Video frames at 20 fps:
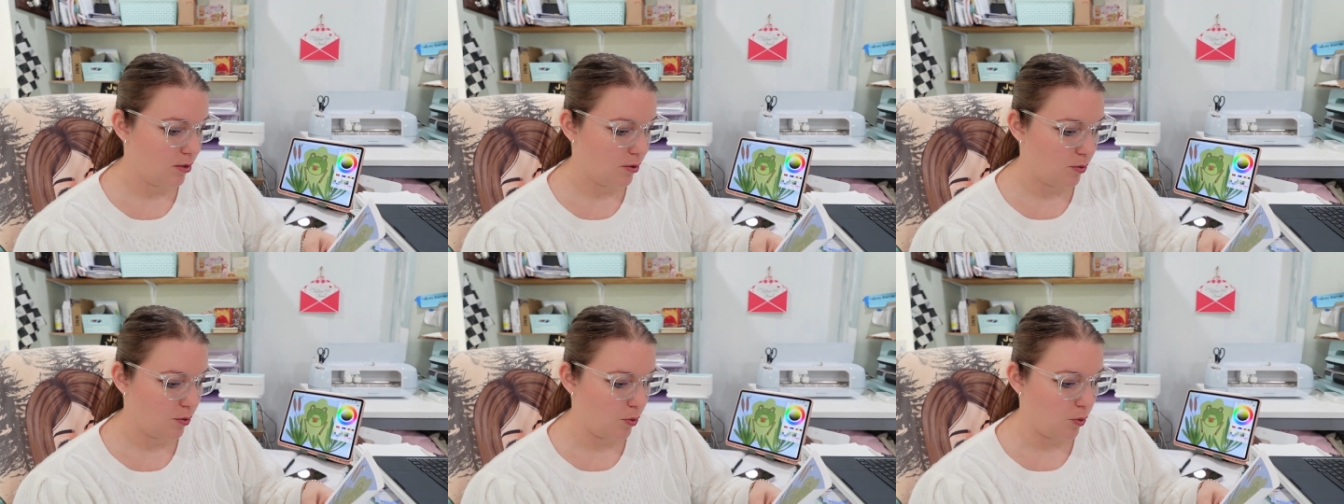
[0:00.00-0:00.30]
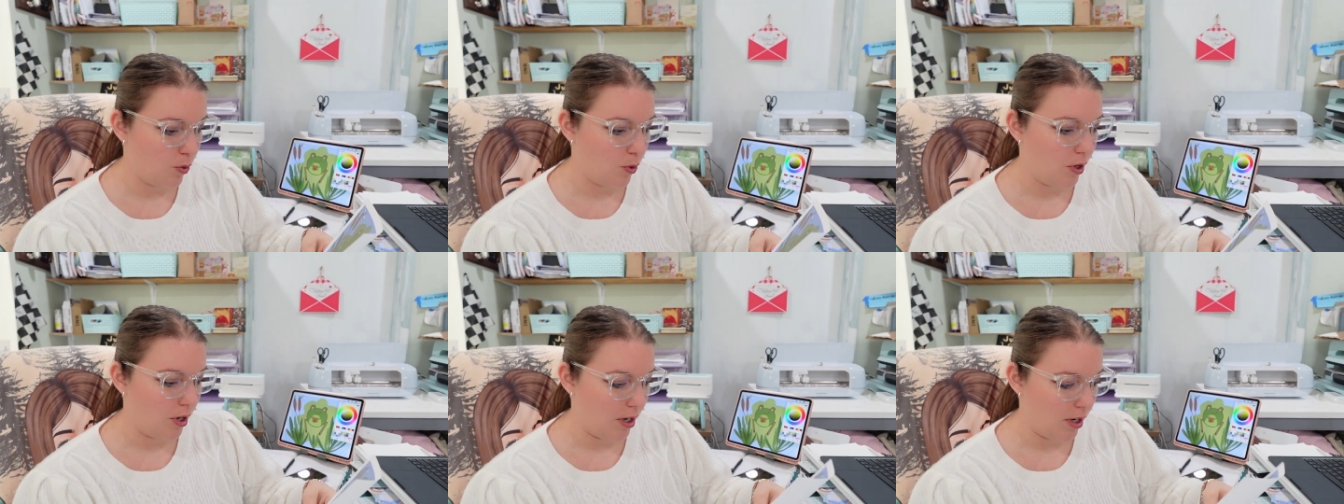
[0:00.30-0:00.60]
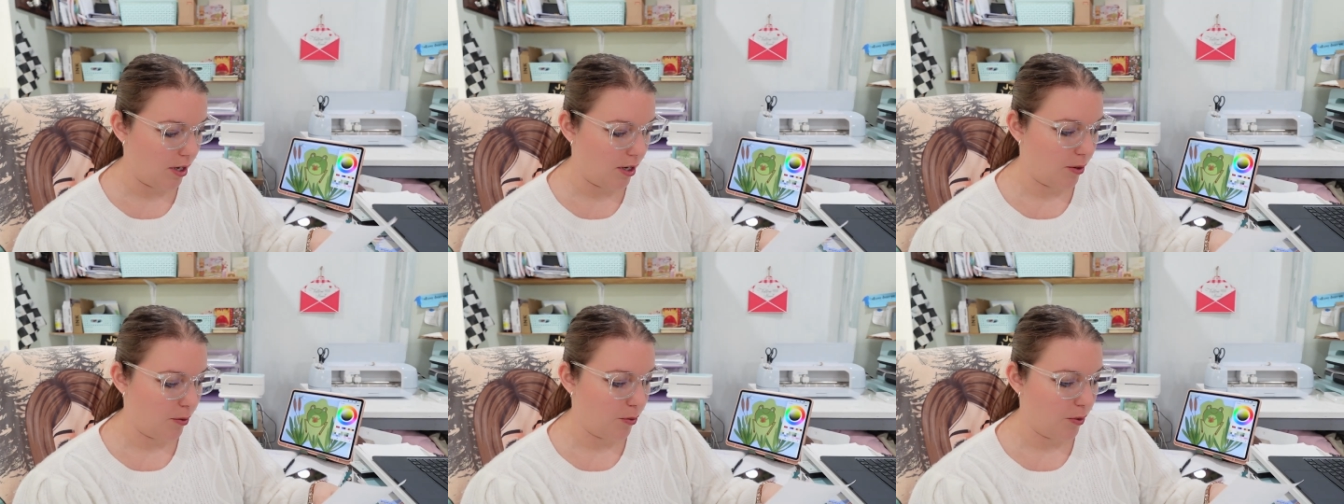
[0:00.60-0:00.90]

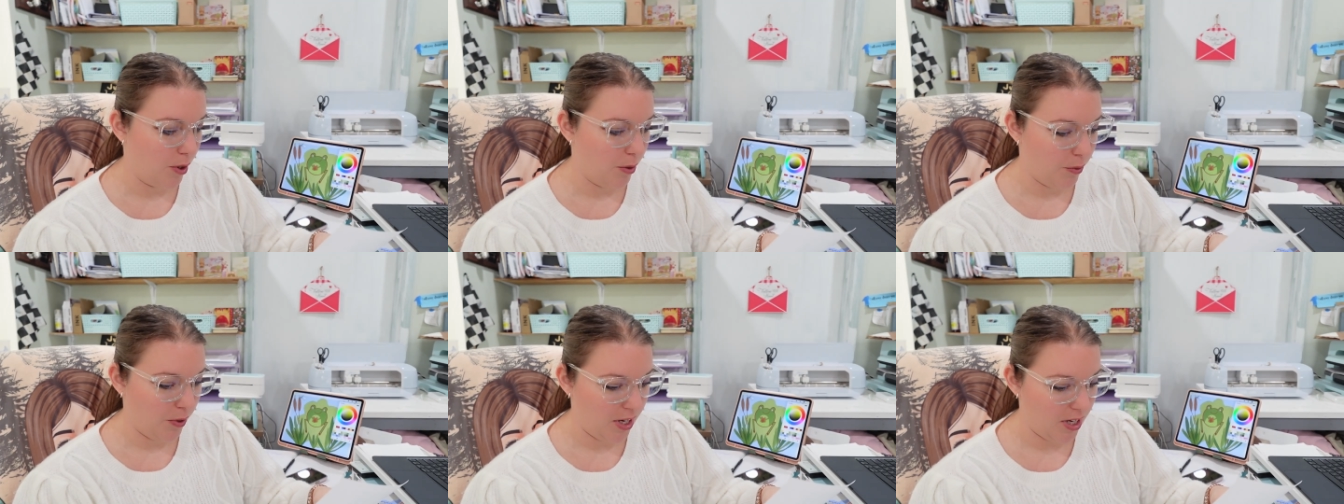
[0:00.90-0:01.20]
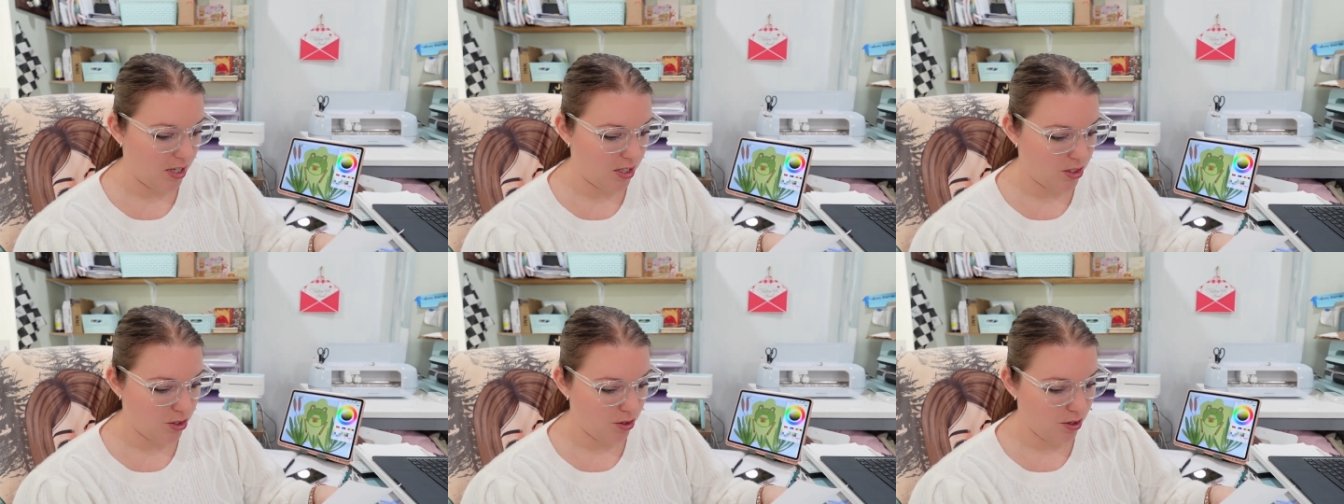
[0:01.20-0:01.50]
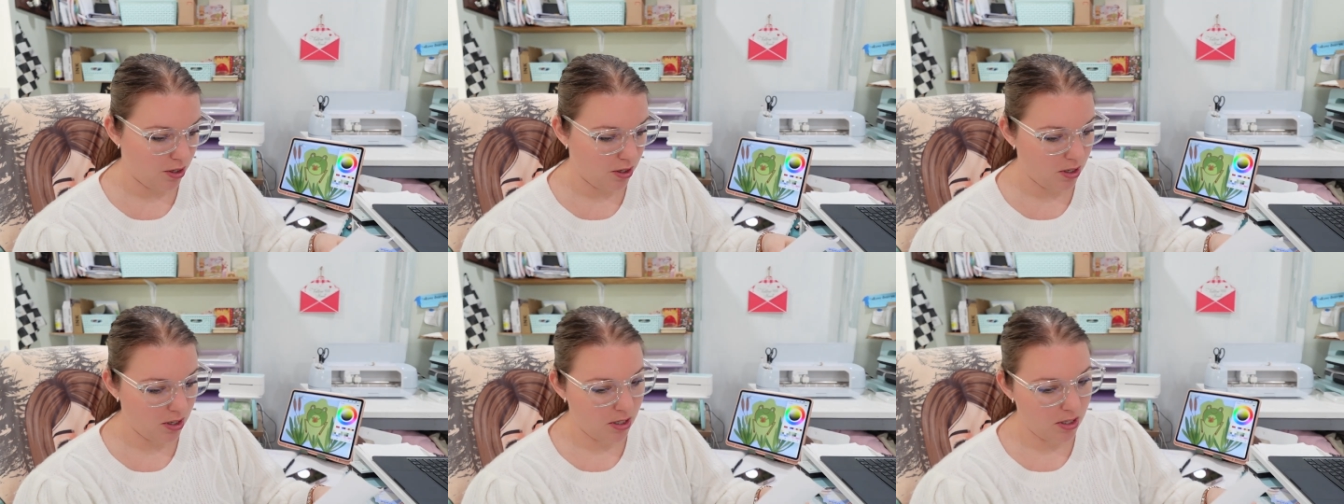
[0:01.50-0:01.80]
Way too
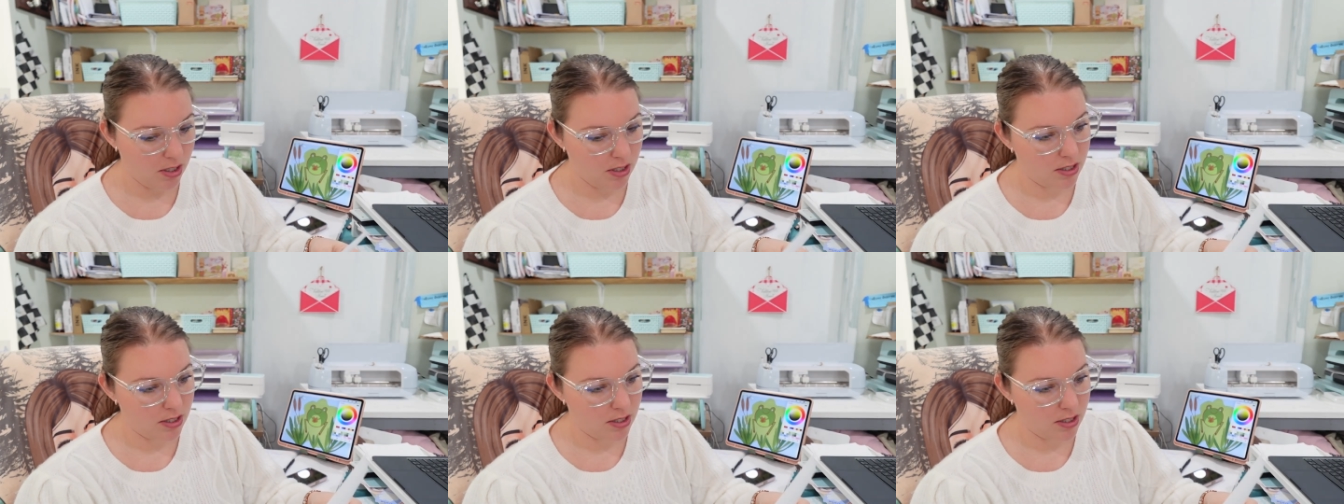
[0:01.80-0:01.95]
dark.